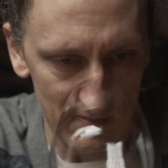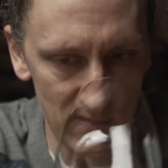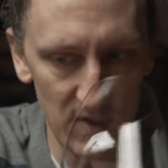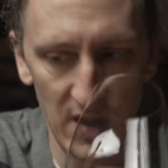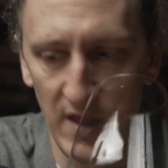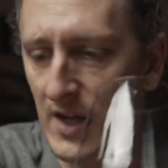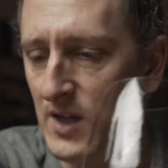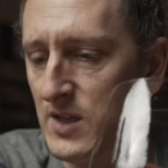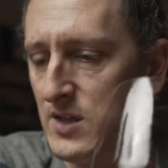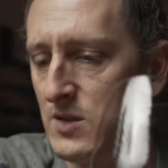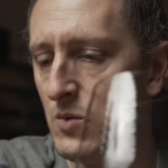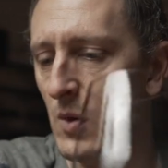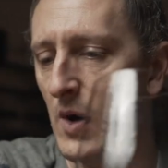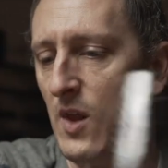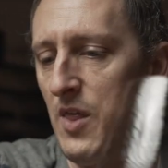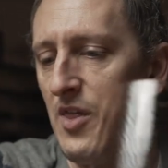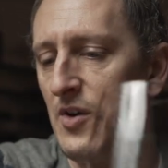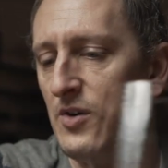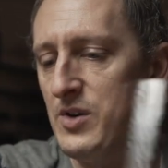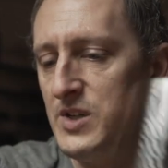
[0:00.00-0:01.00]
I think it's what,
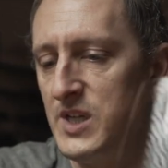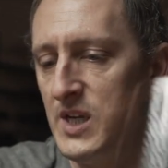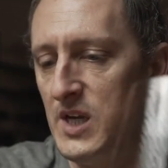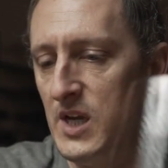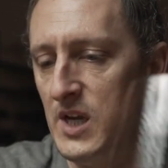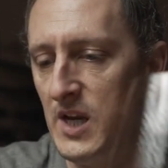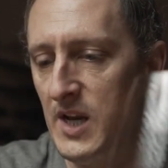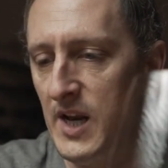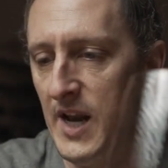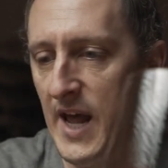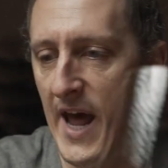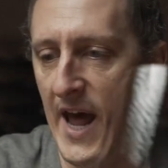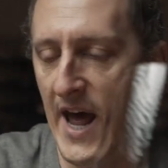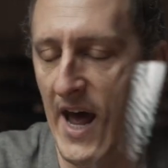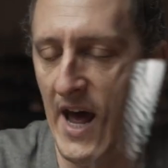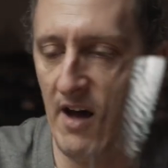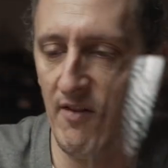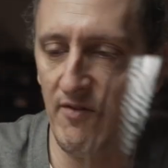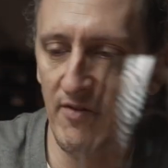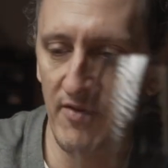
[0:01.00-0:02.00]

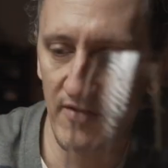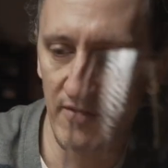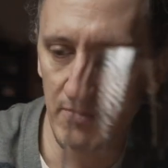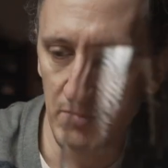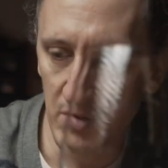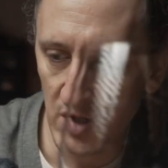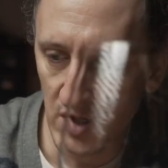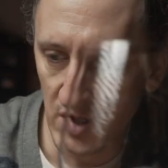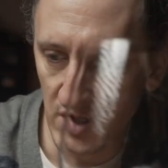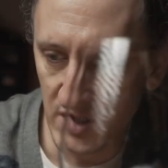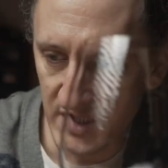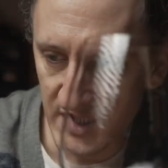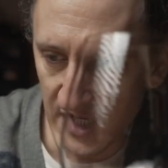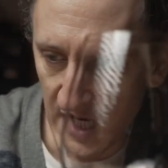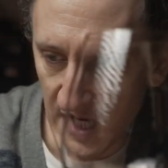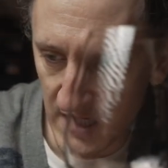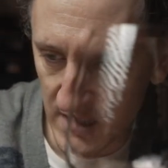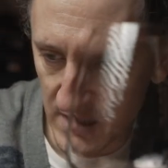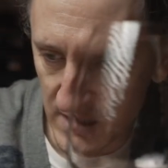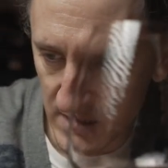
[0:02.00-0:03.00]

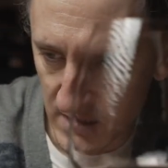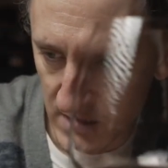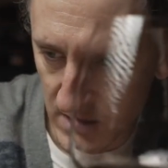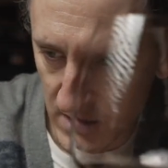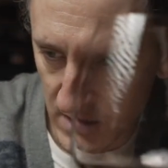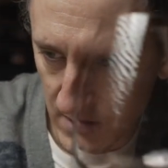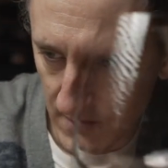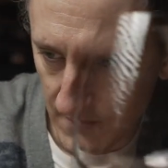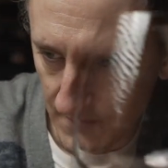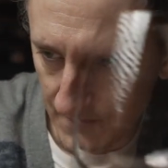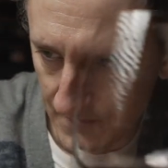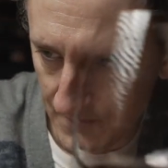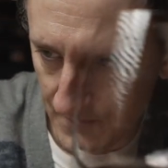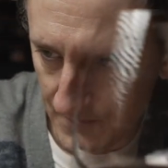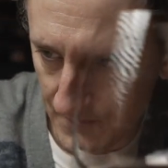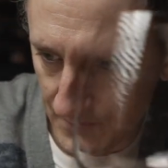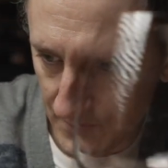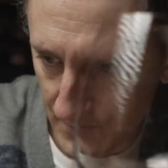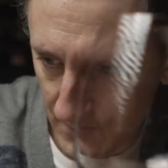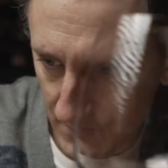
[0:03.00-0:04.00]
13.5%.
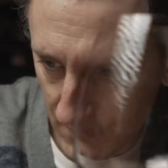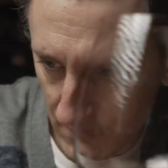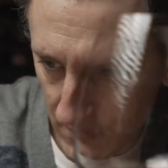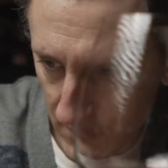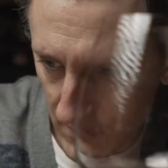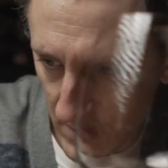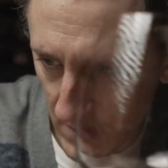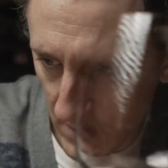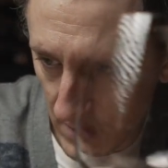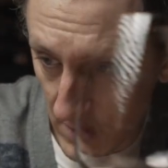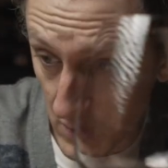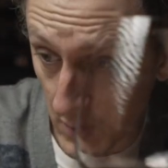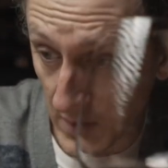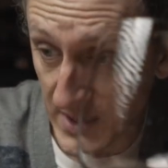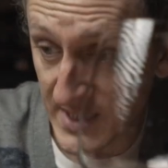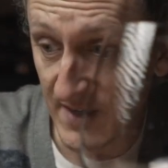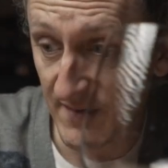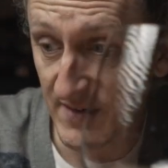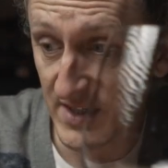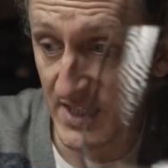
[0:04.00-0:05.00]

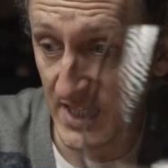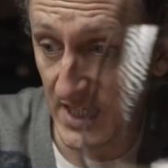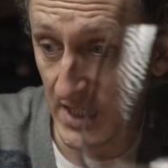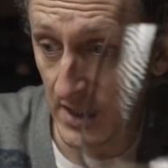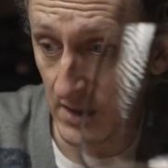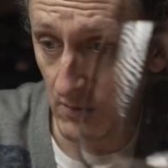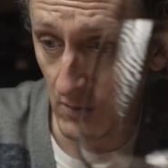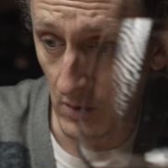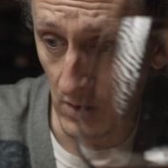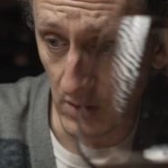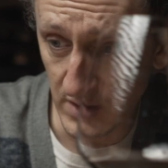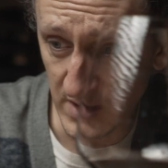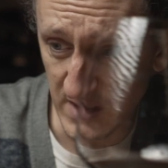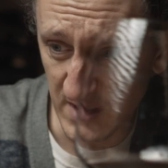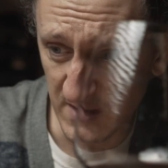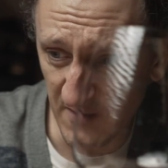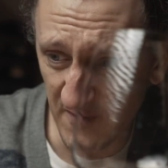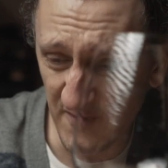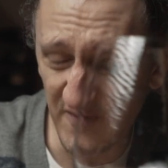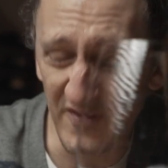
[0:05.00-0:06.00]
2017, whoa, this
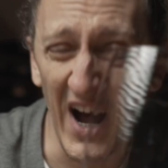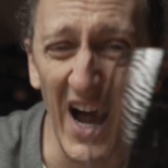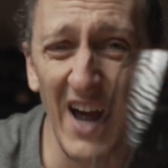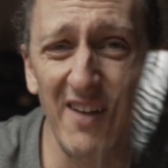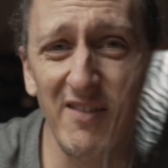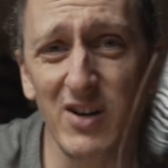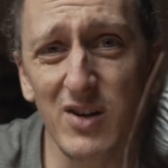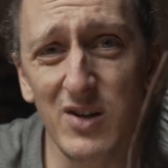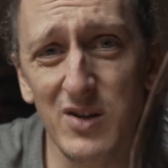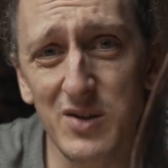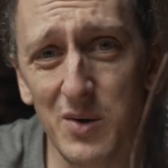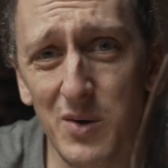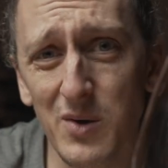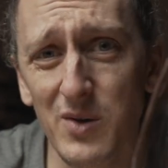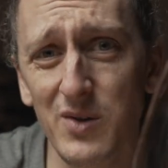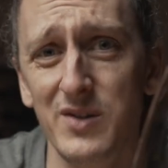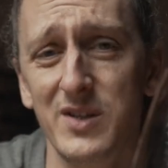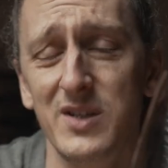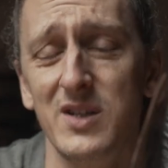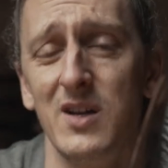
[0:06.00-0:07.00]
is 5 years
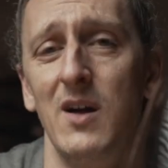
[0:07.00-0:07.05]
old.